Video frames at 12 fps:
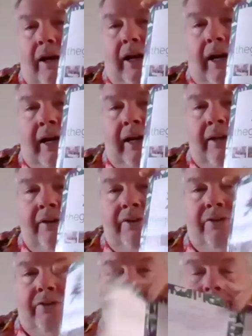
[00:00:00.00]
And
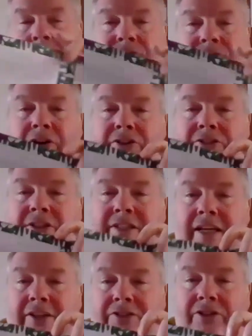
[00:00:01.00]
as far as the
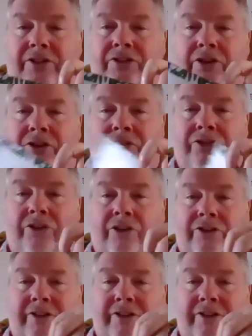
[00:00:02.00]
tasting is concerned